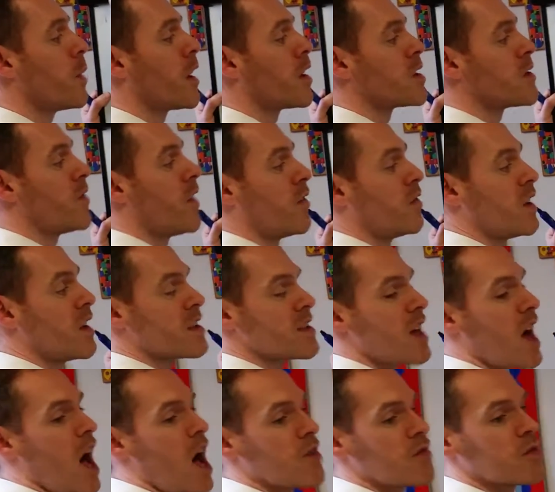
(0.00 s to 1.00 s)
because 50 is
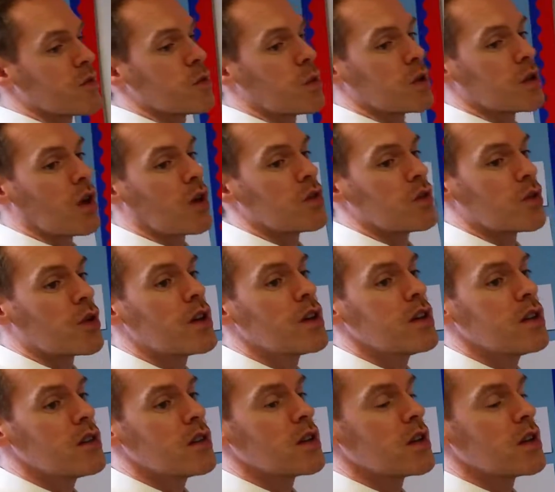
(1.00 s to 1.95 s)
half of 100.